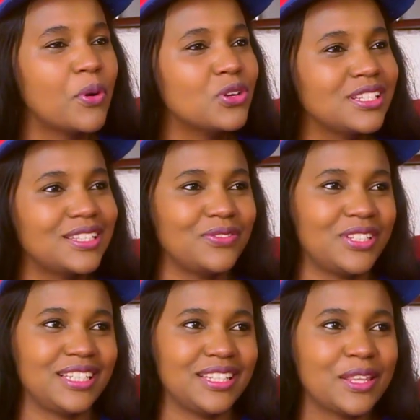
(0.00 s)

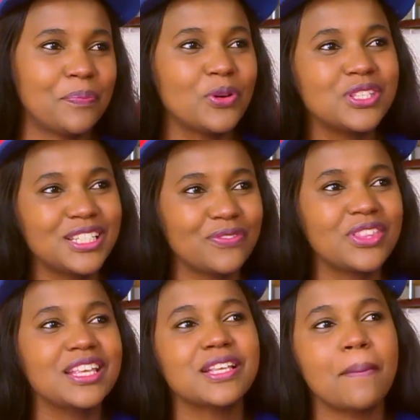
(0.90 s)
positive
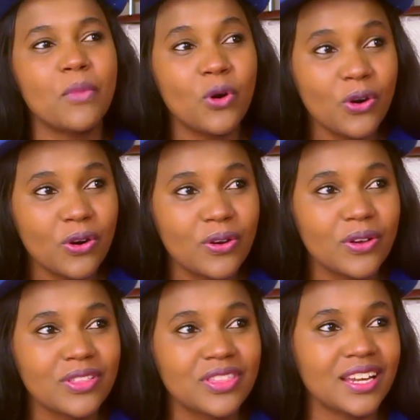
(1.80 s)
things are more
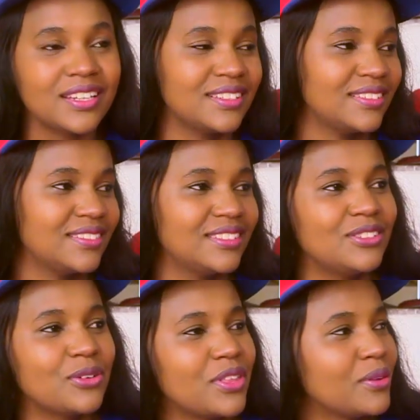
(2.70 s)
than, you
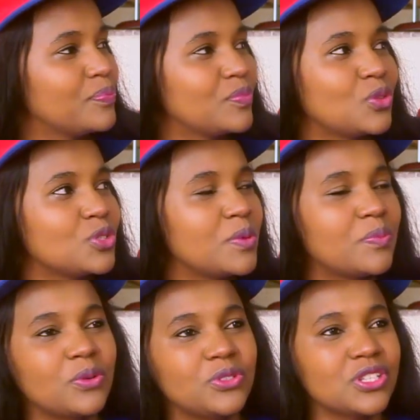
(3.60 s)
know, those
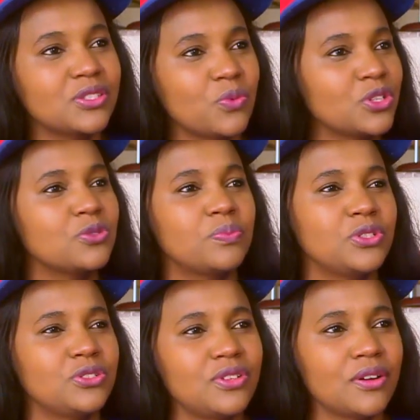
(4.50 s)
people who just want to
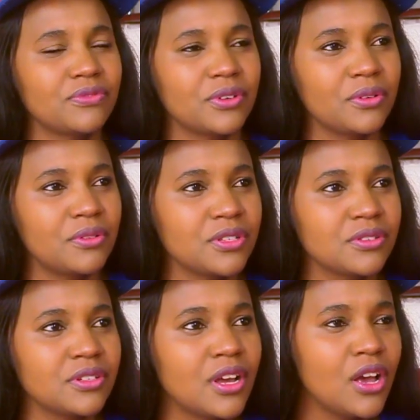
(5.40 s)
put you down for no
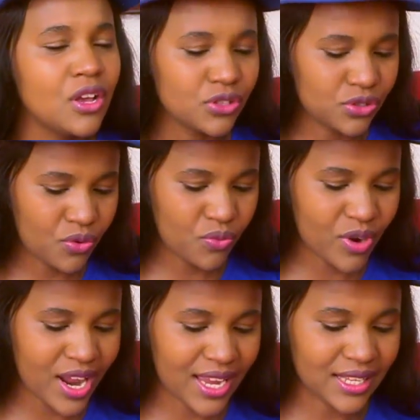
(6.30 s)
reason. So
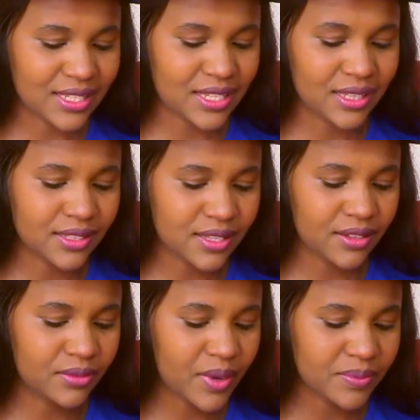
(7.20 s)
what I can tell
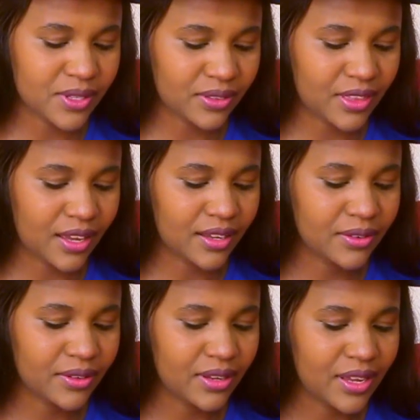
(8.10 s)
single moms out there,
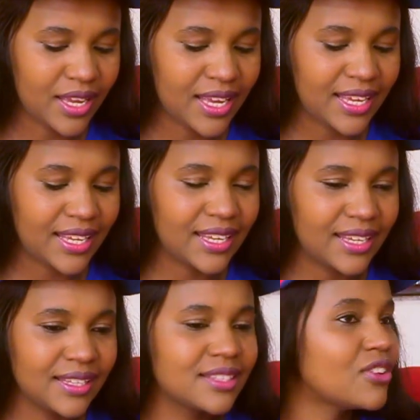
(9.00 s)

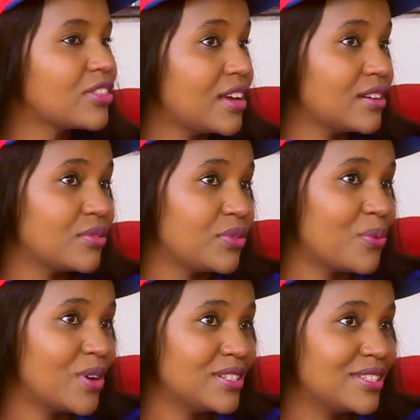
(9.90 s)
it's not the end of the
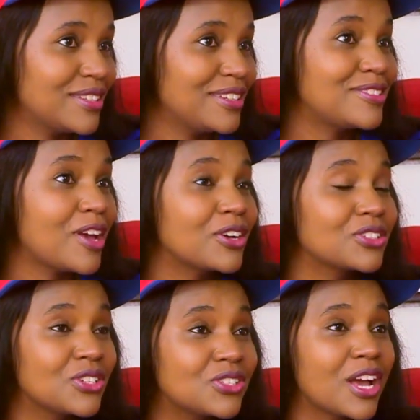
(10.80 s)
world. It's
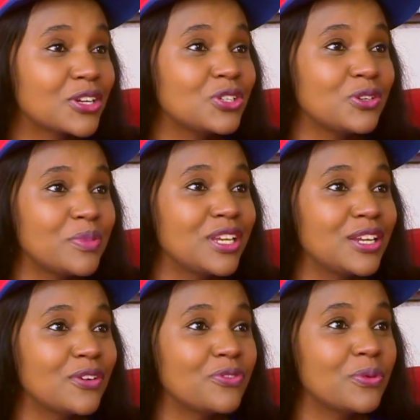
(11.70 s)
just actually the
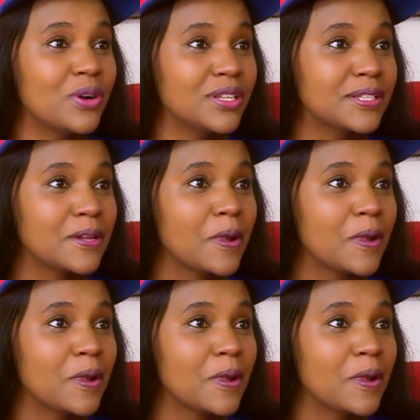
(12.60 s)
beginning of the world.